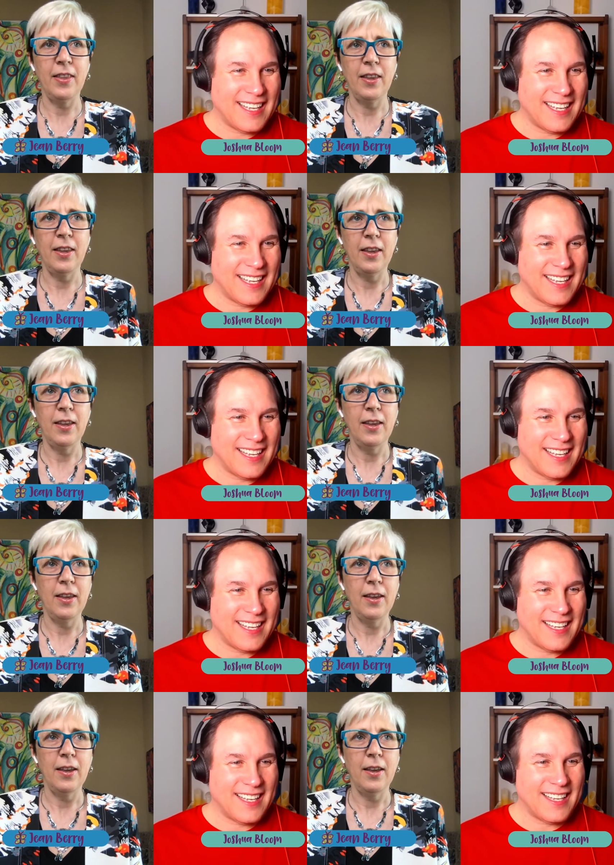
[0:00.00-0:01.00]

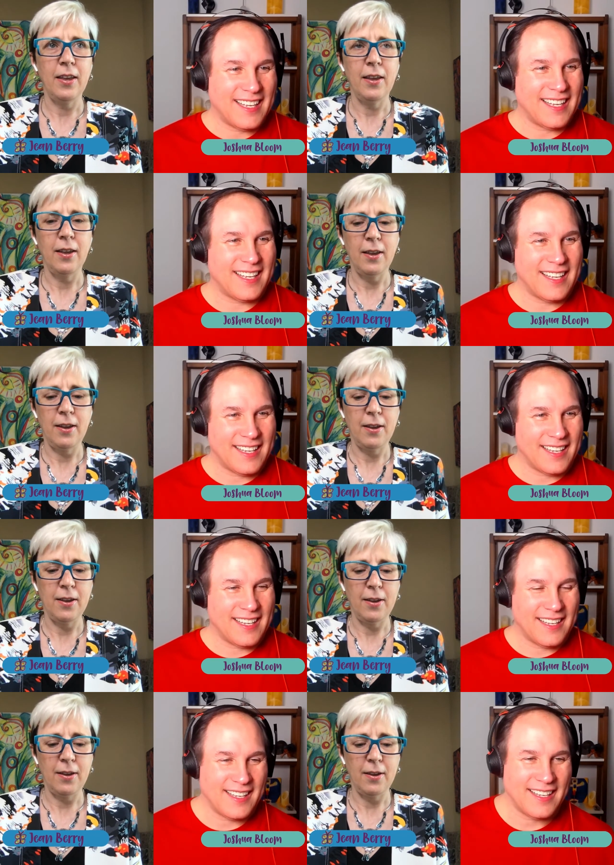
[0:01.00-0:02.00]

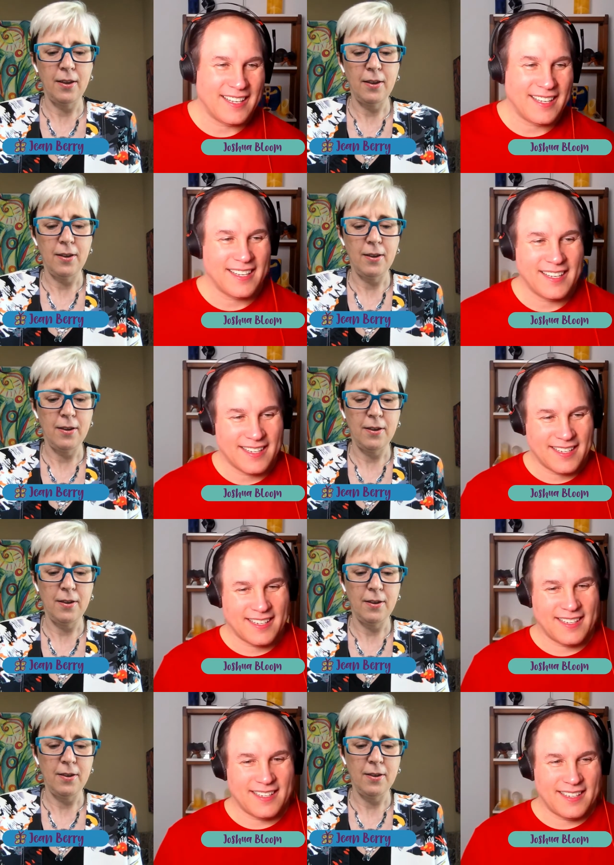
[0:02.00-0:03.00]
[no speech]